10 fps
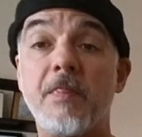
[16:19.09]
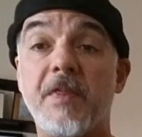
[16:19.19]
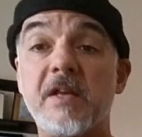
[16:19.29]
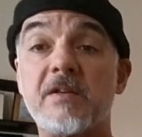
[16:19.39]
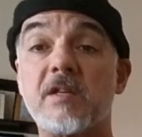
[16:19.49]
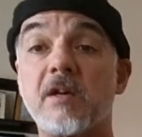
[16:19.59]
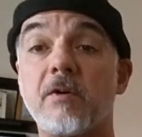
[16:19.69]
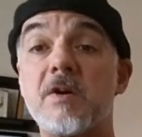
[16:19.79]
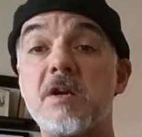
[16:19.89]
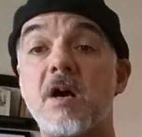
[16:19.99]
Things that
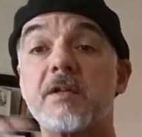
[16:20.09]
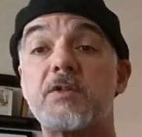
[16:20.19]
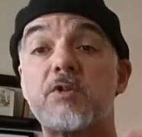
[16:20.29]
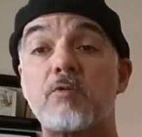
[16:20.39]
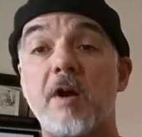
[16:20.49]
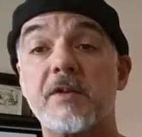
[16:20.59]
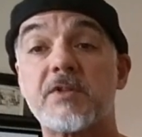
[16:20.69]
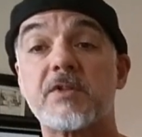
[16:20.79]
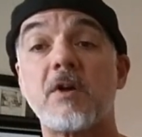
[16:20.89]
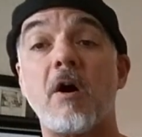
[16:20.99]
are not
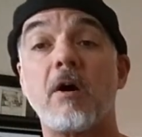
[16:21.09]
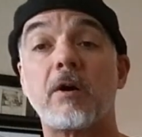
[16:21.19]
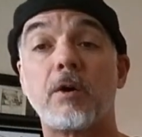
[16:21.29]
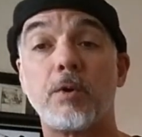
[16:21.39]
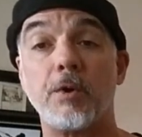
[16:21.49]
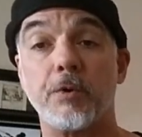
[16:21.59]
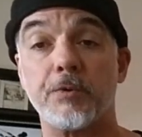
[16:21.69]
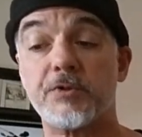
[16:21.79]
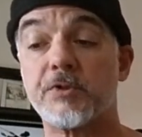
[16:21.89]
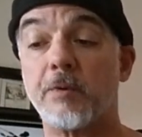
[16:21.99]
stressed are
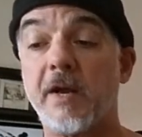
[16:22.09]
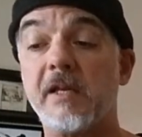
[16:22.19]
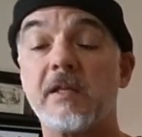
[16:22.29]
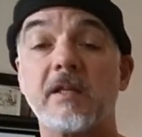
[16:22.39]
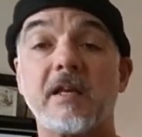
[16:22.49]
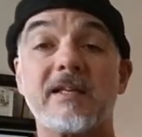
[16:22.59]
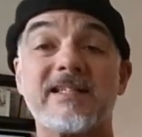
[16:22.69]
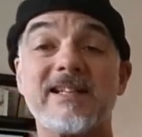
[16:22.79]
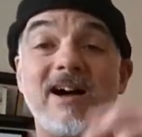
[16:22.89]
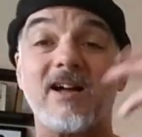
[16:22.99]
closed. So anything that
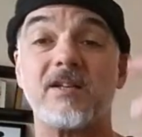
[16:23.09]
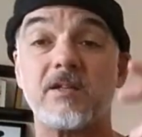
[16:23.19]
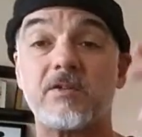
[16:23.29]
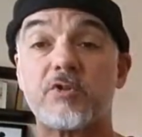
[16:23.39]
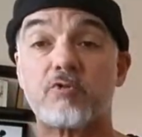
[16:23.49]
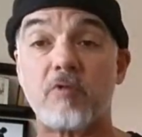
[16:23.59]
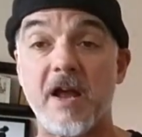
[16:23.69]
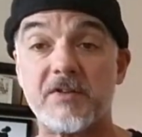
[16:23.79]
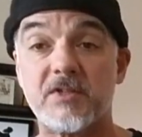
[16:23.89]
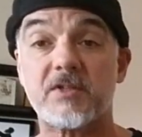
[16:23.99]
is
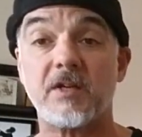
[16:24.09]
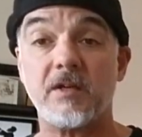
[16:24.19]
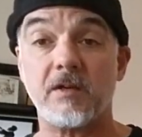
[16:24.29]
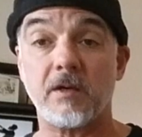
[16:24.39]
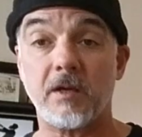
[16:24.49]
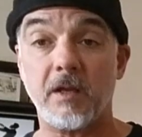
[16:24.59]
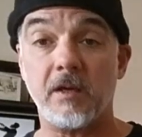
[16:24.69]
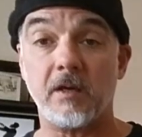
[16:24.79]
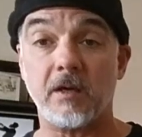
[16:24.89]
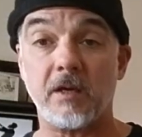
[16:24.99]
non-stressed in
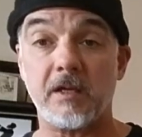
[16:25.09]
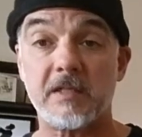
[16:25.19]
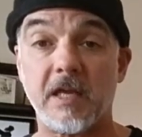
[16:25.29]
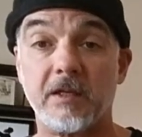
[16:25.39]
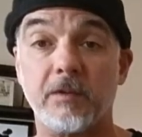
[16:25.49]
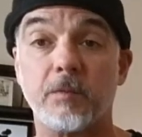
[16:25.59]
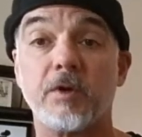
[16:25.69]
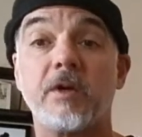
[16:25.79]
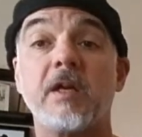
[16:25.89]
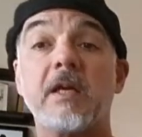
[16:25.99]
an Italian
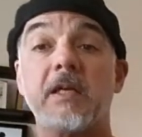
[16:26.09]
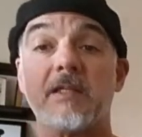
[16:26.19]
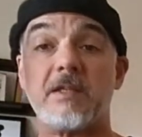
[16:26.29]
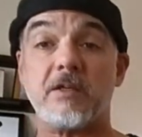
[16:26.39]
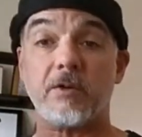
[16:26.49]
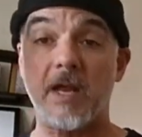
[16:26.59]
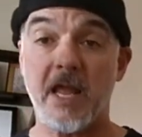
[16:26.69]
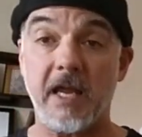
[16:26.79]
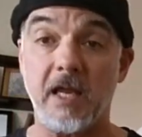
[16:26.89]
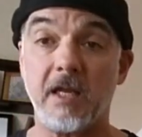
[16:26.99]
word is either
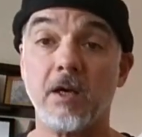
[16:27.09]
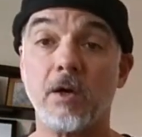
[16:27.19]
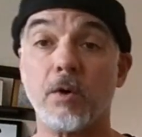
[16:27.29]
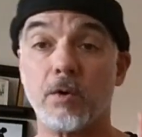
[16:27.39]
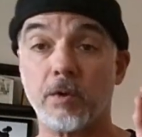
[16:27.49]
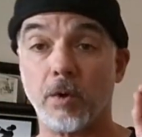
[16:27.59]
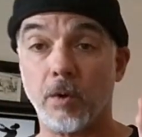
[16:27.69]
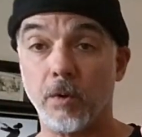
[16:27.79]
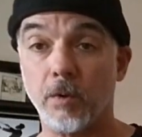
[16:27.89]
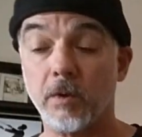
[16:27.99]
A or
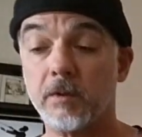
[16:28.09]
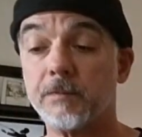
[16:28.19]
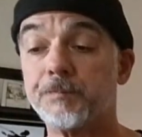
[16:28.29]
O.